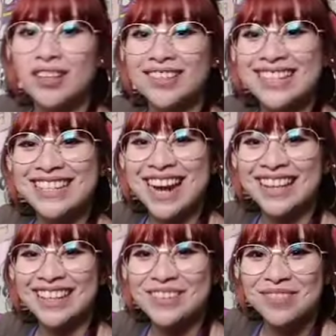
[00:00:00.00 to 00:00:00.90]

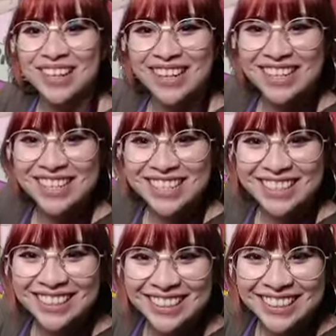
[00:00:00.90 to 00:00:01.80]
detailing brush,
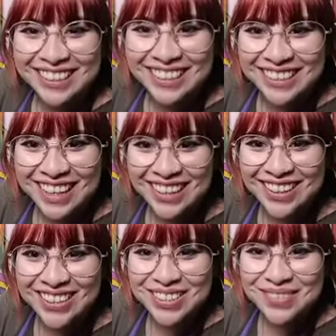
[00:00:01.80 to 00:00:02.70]
shout
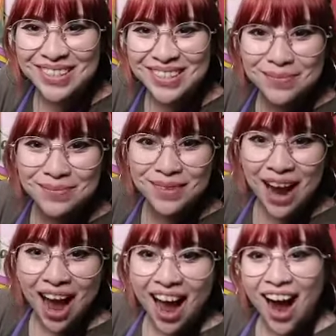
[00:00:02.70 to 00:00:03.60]
out to
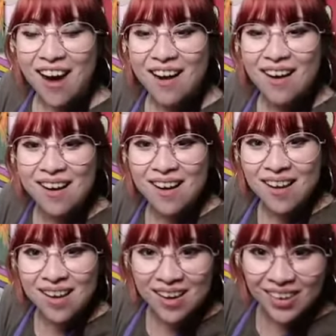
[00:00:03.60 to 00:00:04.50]

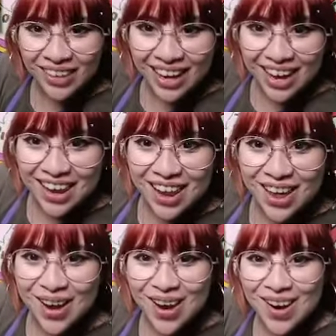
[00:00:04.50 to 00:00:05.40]
oh,
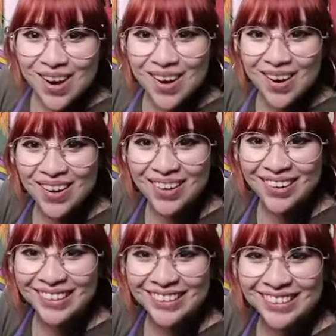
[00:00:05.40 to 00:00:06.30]

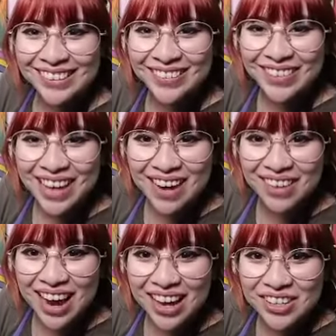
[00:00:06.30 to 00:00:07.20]
hello. We have
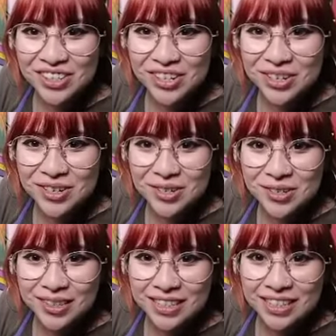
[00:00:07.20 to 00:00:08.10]
Andrew.
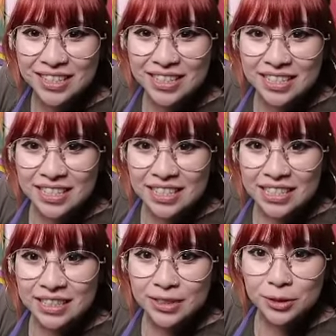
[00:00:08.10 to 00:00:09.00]

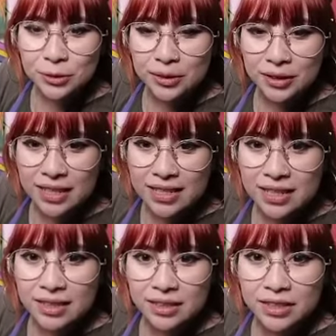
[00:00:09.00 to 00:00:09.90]
Ooh, that's
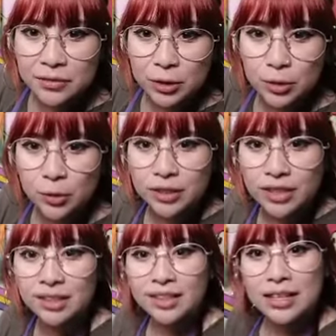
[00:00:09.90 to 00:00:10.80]
a difficult
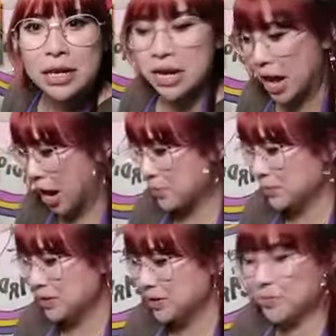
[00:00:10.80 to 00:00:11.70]
name
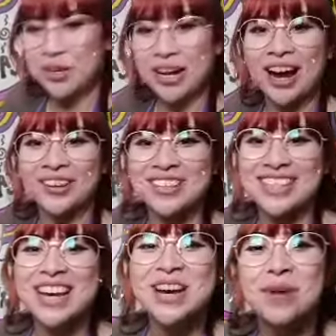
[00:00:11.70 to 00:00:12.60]
to pronounce.
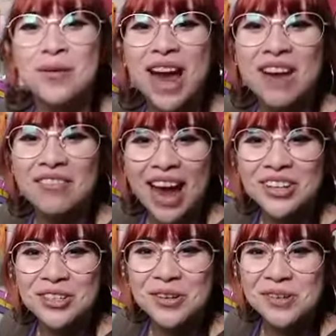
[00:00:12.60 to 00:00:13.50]
But we have
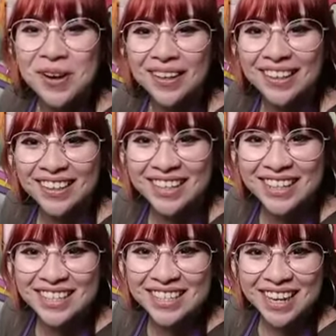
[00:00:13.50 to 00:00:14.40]
Andrew joining us.